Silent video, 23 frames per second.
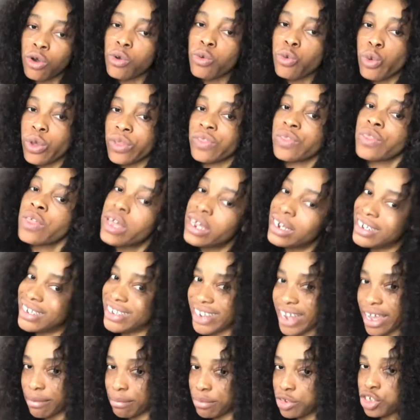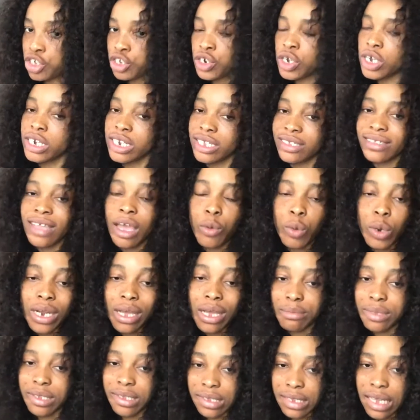with them. Do you understand what
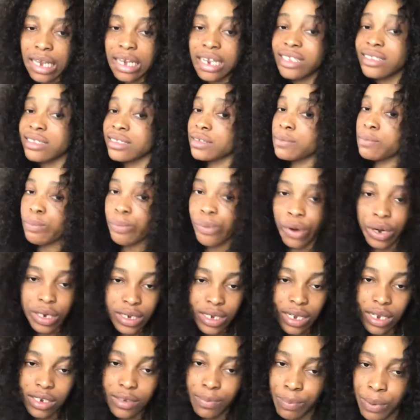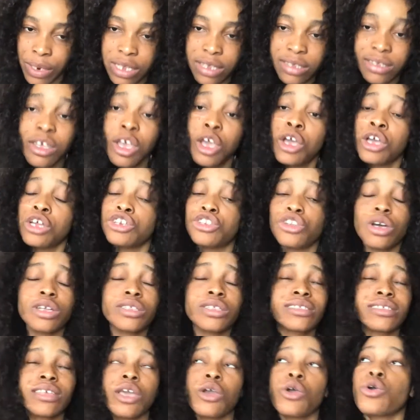I'm saying? It's important. Please don't
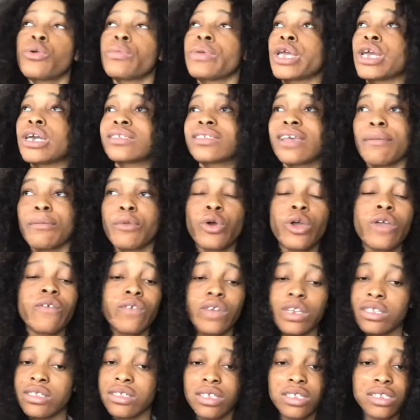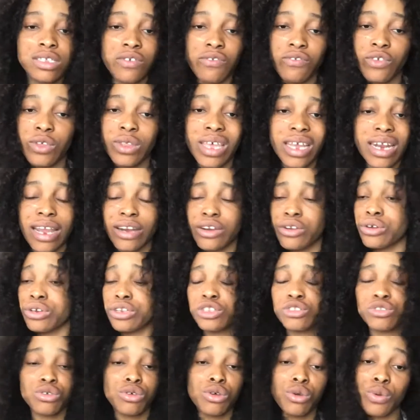say, oh, because I'm going for this interview, then I don't need
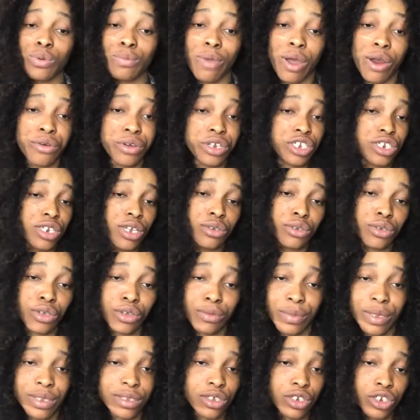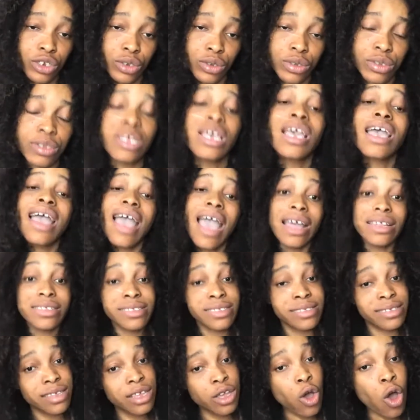to go with my original documentations.
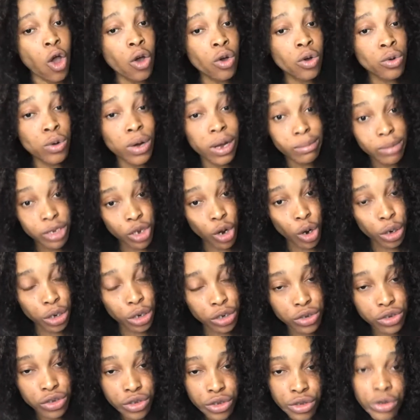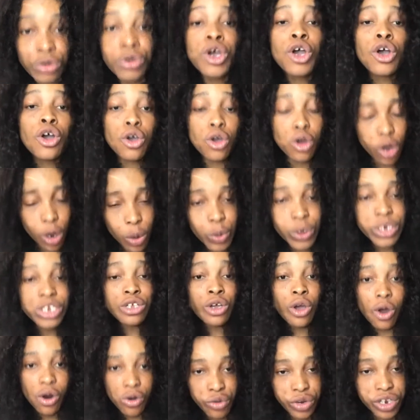Auntie, uncle, I'm talking to you. Go with
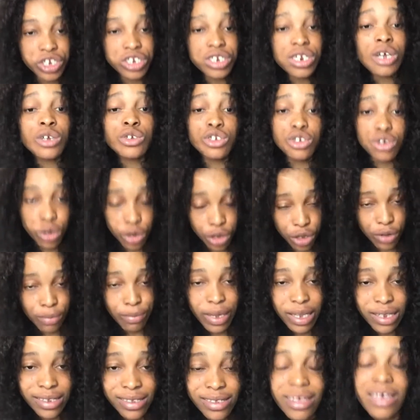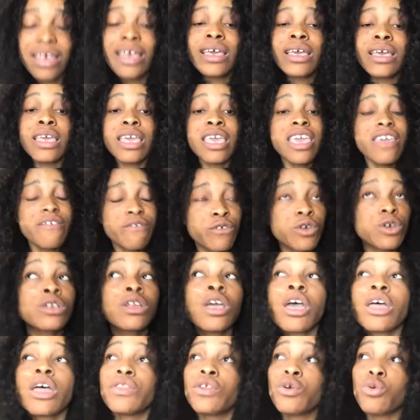your original documents. Even
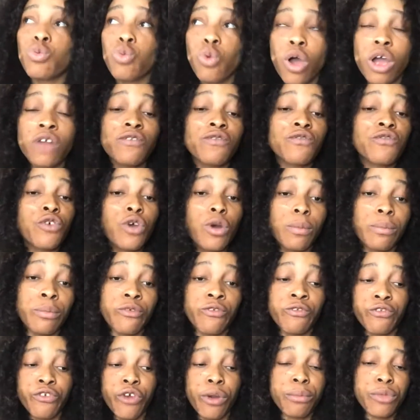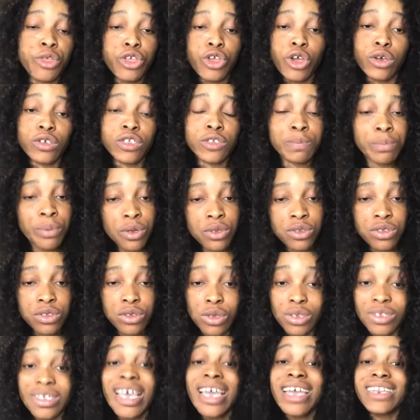the one from your
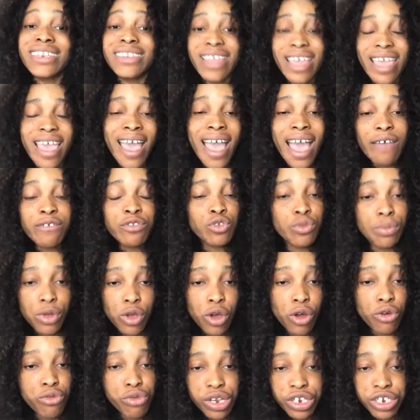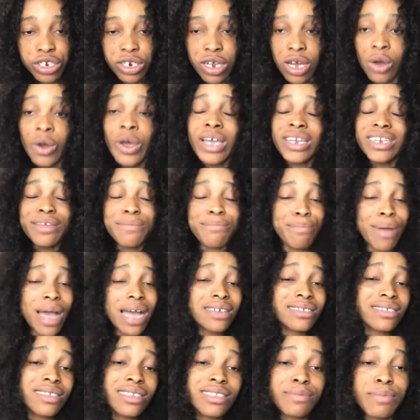sponsors, they have to be original. The bank
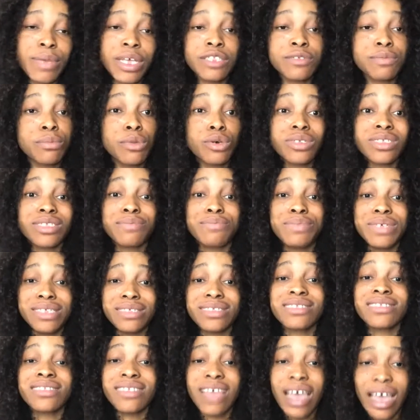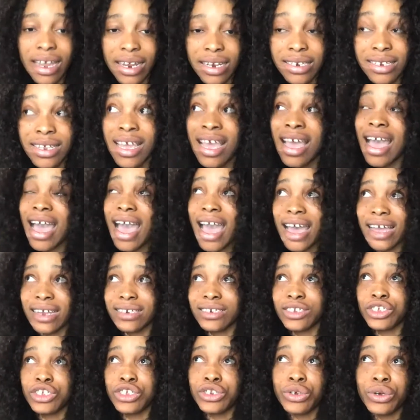statement must be signed and
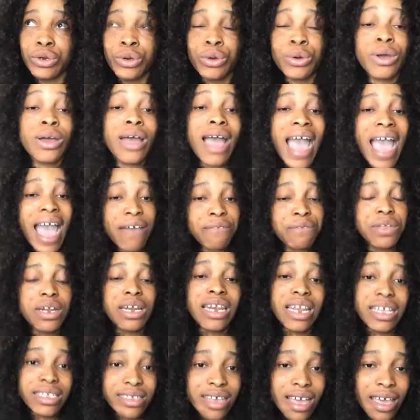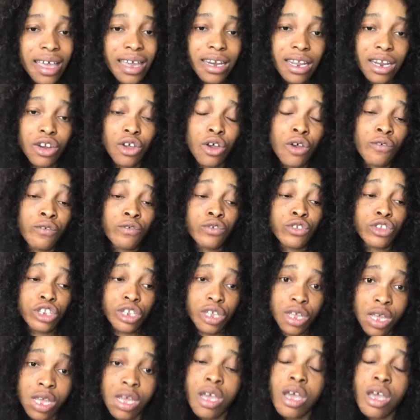have the letter headed of the